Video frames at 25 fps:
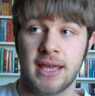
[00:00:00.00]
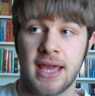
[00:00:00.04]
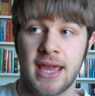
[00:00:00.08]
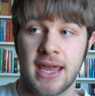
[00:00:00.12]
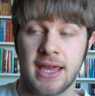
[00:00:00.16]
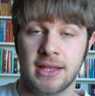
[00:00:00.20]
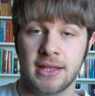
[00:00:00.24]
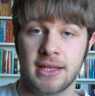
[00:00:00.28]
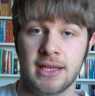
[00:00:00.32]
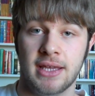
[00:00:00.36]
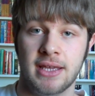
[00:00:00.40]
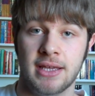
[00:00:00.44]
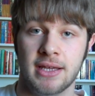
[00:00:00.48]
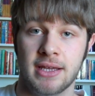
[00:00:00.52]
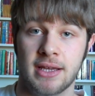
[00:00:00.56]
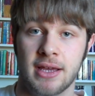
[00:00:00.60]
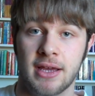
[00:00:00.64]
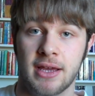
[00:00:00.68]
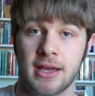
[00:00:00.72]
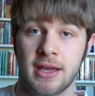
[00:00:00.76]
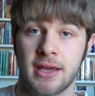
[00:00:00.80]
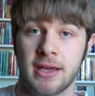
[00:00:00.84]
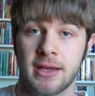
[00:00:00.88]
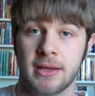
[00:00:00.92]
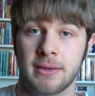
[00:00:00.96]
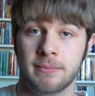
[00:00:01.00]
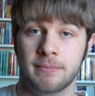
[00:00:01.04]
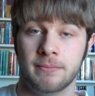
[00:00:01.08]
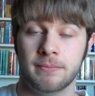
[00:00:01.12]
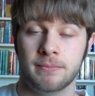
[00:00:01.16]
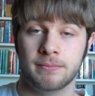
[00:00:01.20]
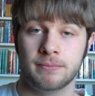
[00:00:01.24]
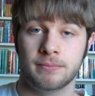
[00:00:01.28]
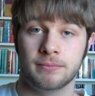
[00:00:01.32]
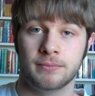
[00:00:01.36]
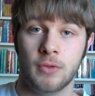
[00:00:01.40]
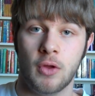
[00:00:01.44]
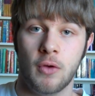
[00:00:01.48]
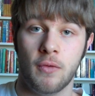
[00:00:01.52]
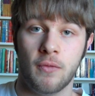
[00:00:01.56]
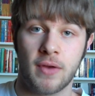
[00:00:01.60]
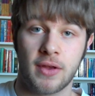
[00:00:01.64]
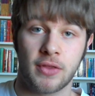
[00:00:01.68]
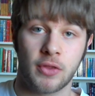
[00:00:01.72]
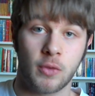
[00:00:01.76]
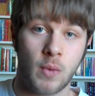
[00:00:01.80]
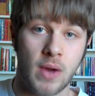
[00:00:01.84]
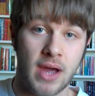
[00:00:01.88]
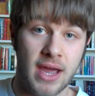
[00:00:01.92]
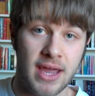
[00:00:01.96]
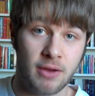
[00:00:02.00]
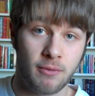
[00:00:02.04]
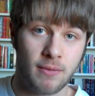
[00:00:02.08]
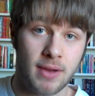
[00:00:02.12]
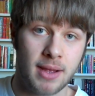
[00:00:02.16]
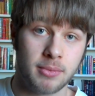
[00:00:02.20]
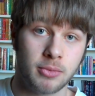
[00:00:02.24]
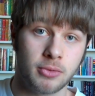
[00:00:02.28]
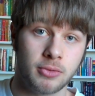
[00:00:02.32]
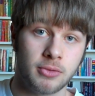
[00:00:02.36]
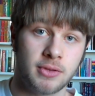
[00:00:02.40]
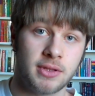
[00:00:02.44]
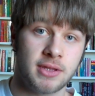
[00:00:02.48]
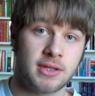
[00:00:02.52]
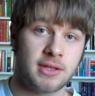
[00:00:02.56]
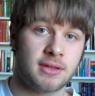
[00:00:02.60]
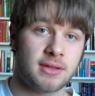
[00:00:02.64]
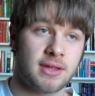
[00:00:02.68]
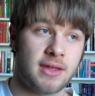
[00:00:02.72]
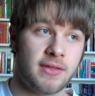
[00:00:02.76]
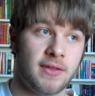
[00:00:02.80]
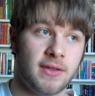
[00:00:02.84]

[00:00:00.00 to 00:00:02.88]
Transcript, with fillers: Kaylee um, over at the YA Rebels.